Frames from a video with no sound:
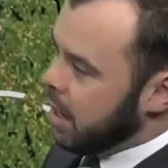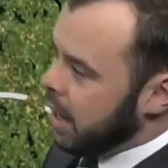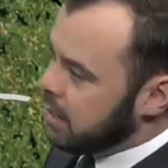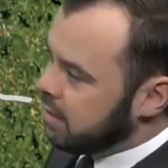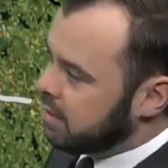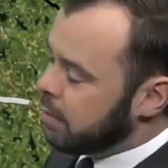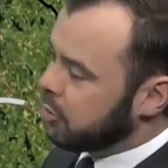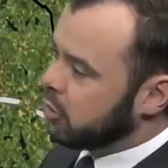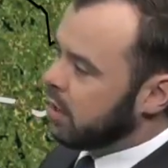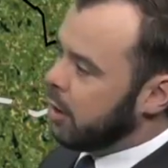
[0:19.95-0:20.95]
and these
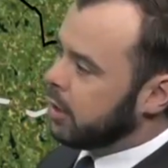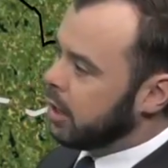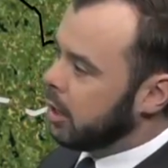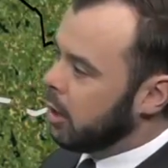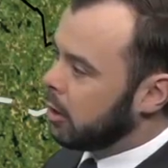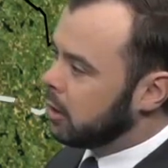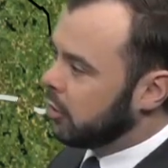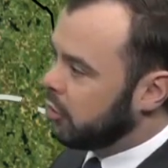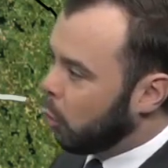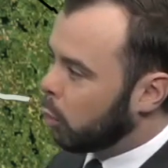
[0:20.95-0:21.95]
temperatures out here are in the
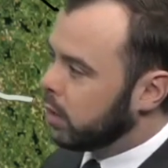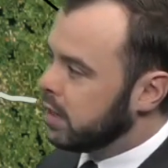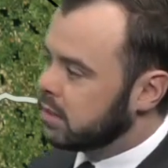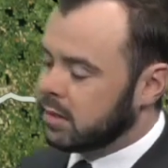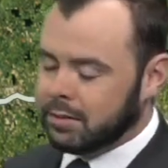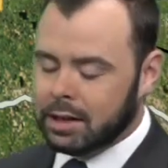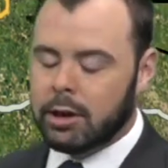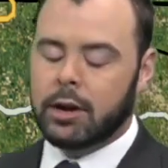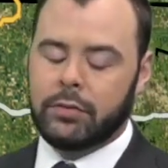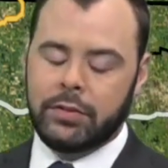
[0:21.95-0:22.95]
40s to right
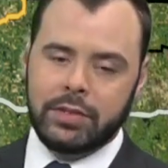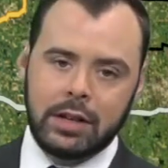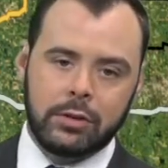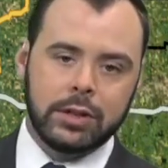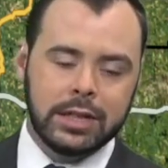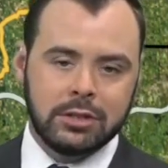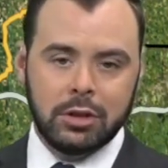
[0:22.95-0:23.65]
around 50 degrees.